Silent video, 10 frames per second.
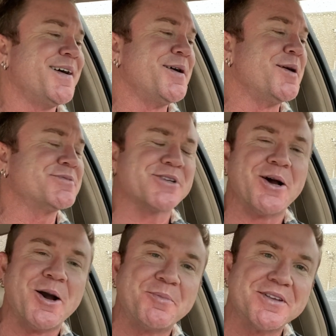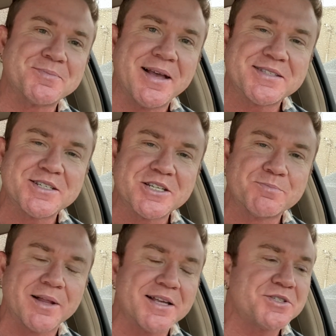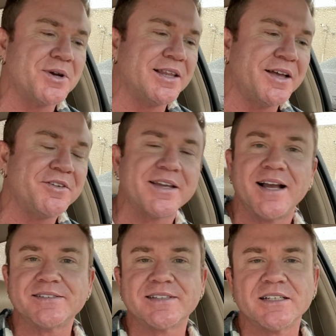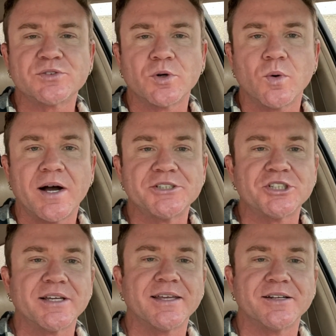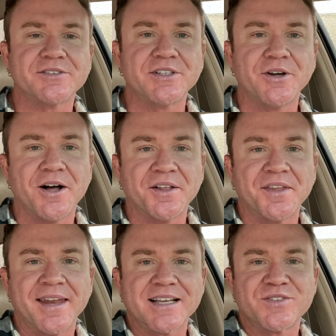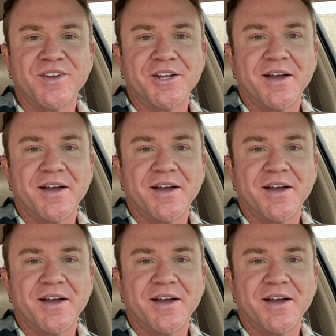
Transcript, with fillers: I hope so. I hope this message has blessed you. I love you guys. Thanks for watching, and I'll see you all in the next video.